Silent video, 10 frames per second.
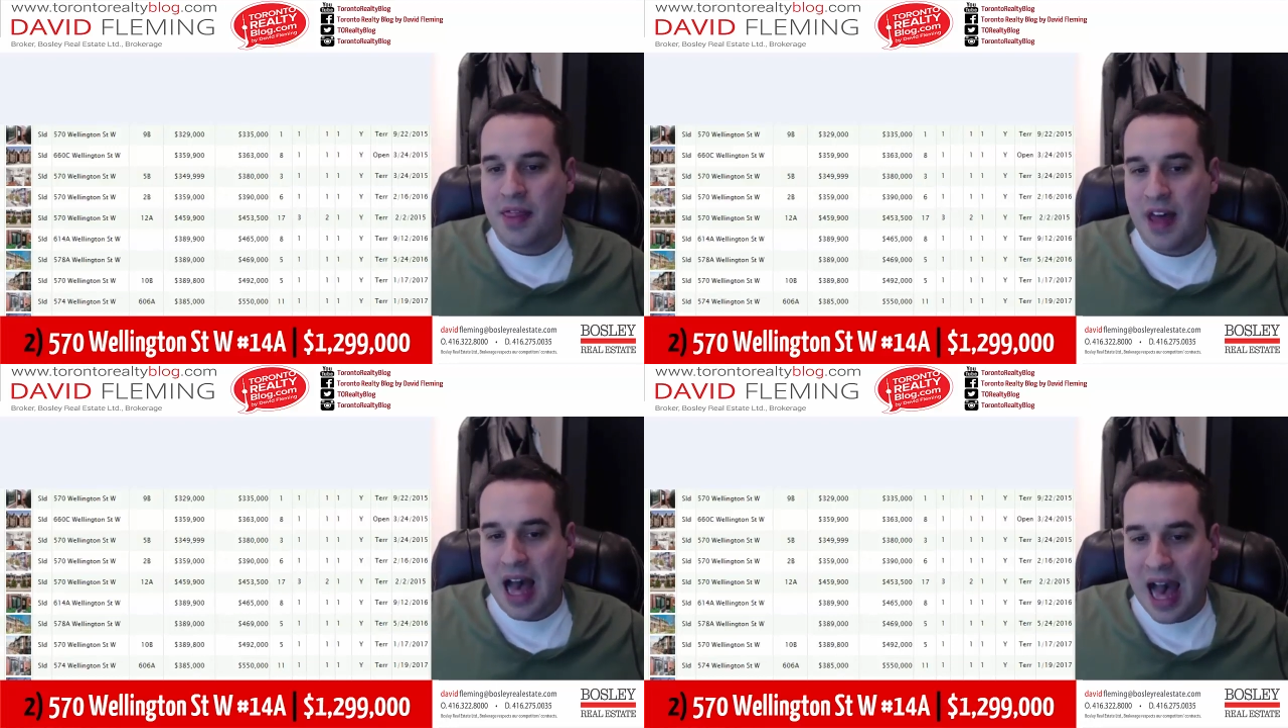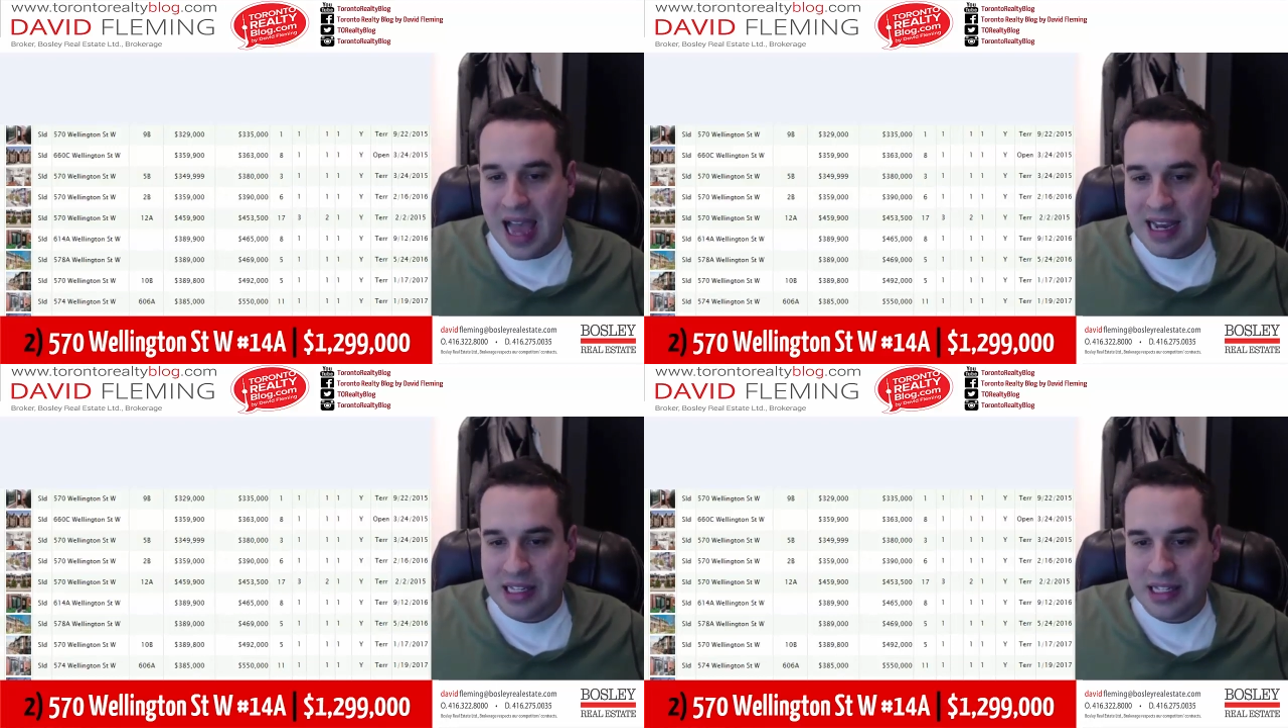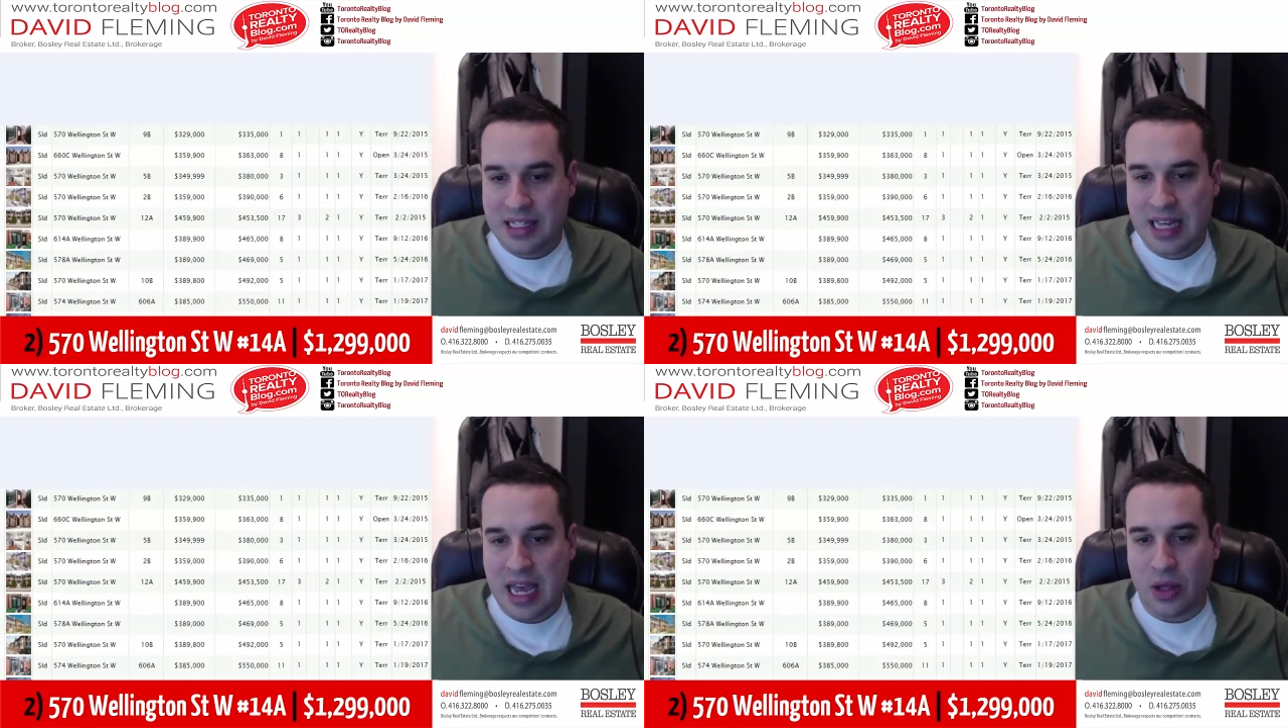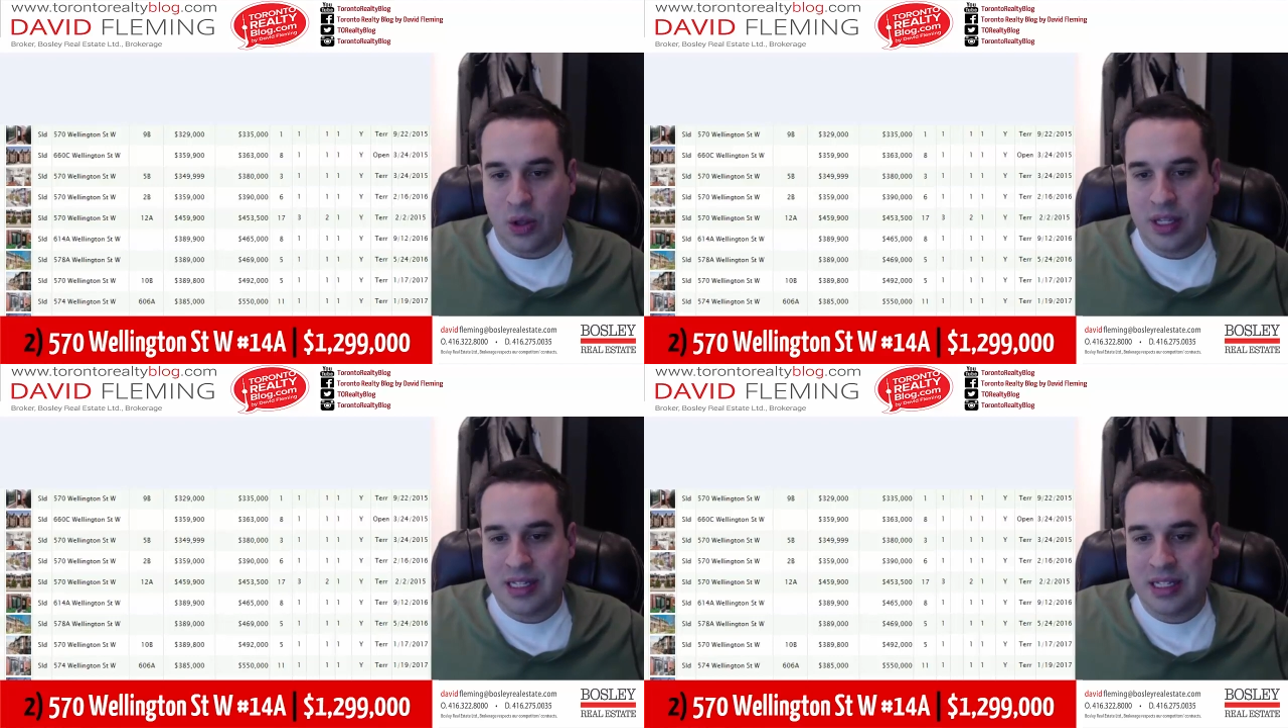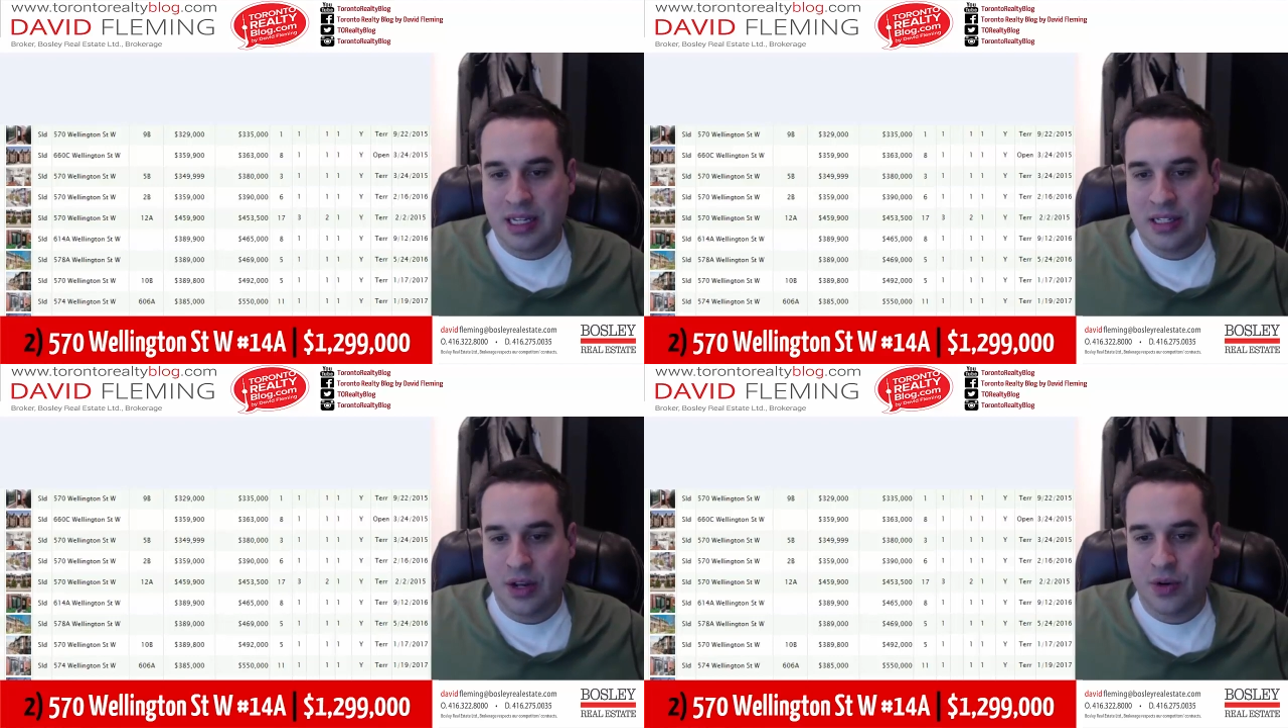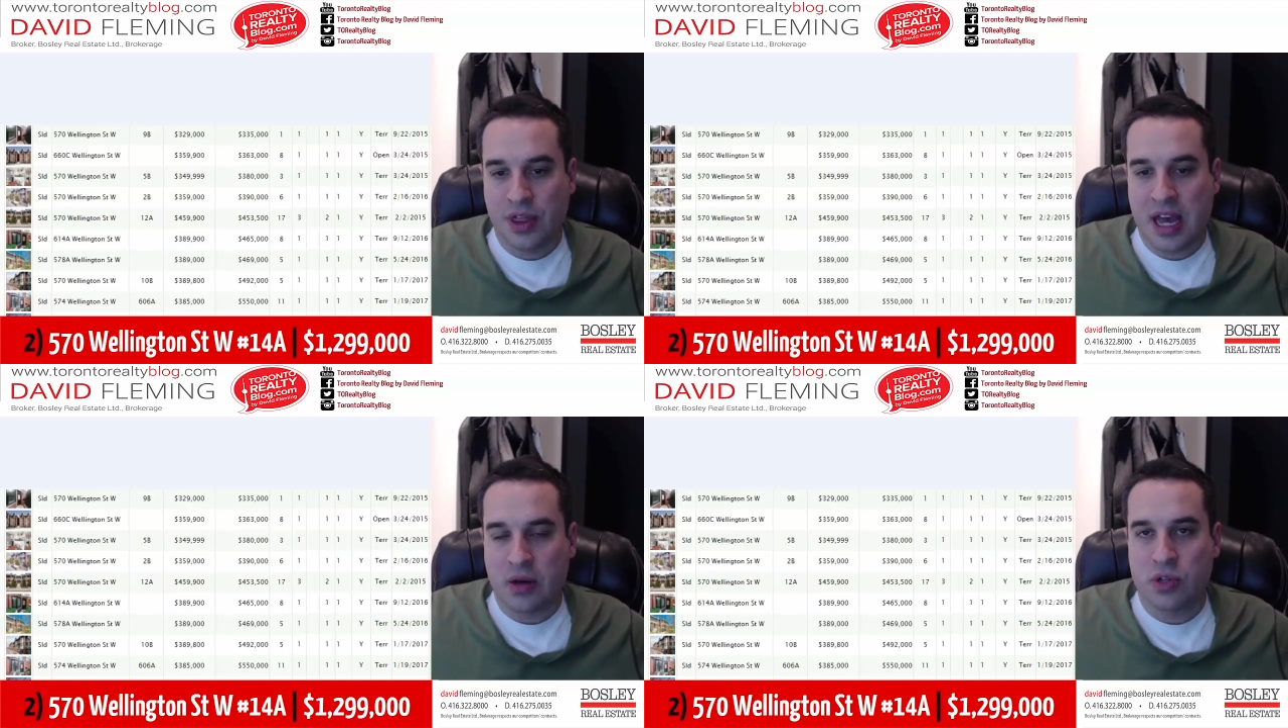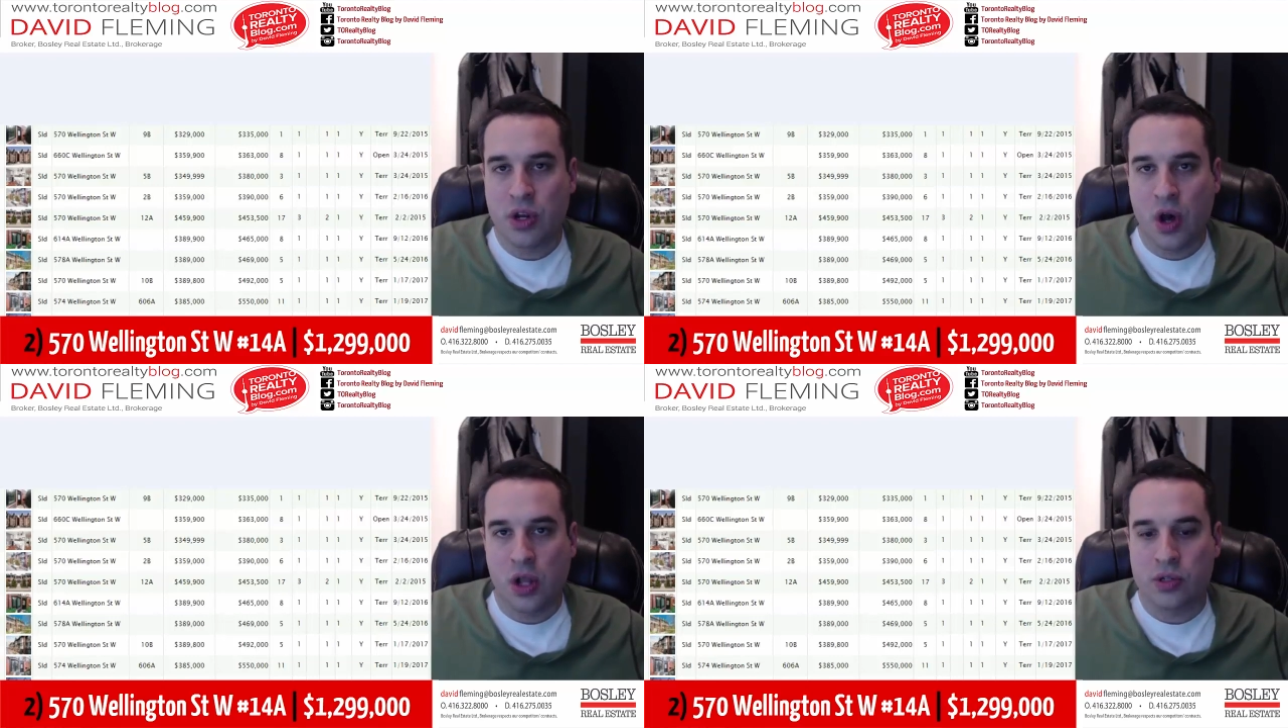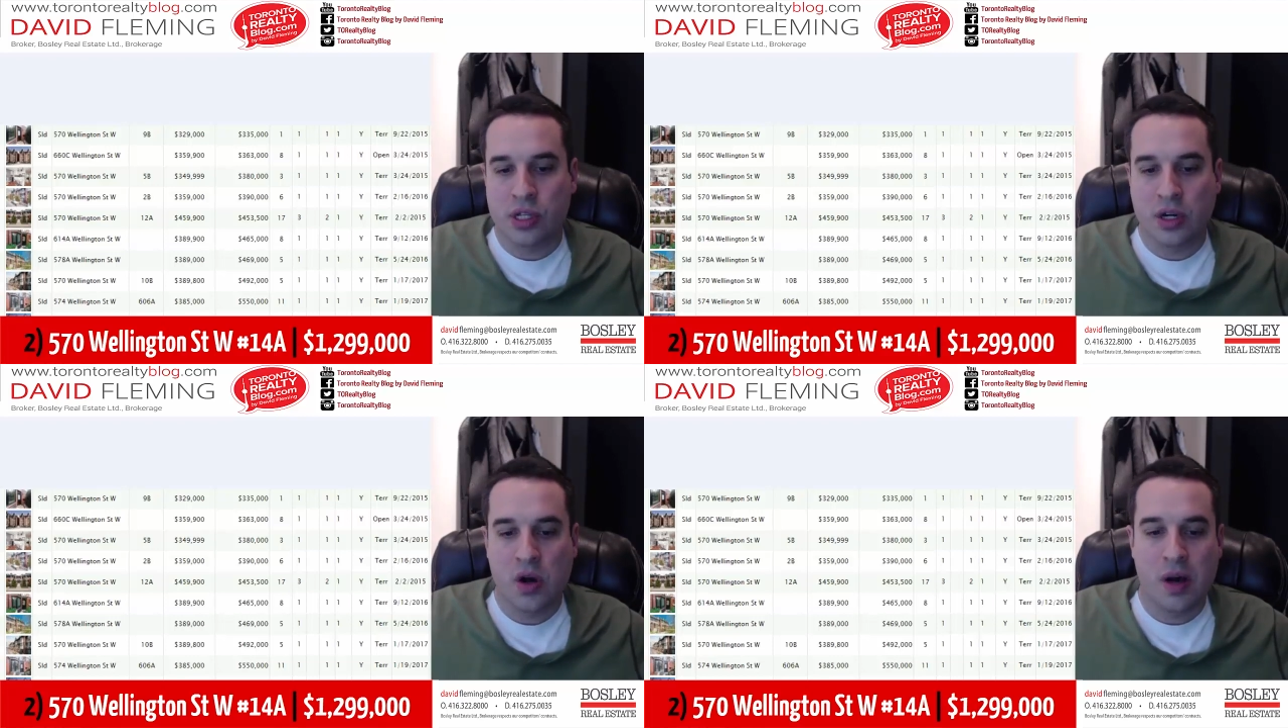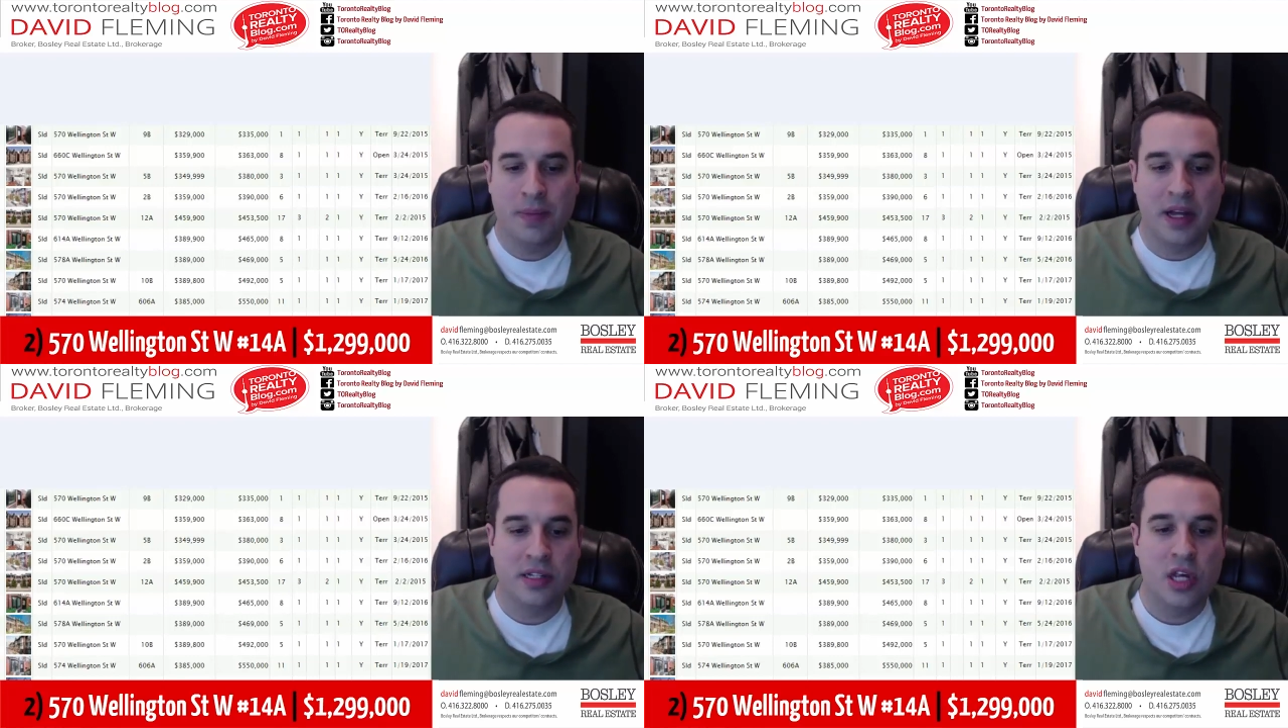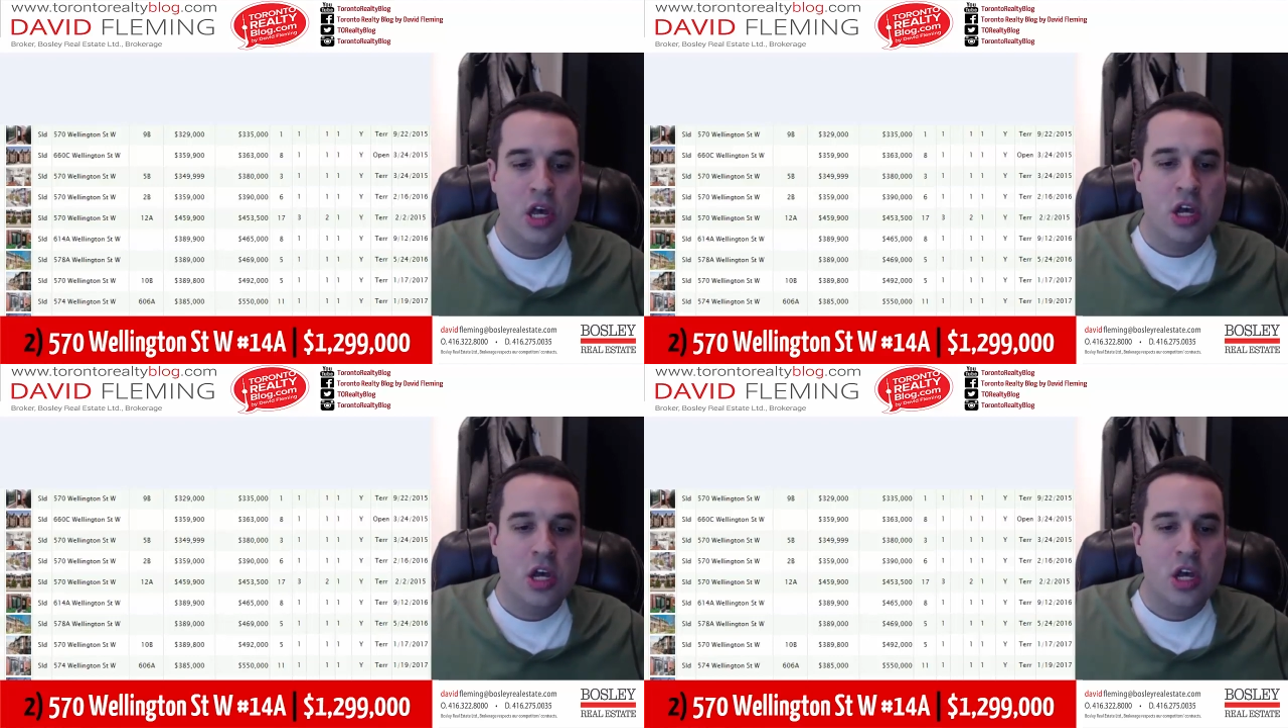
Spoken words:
The highest sale is $600,000 in the complex.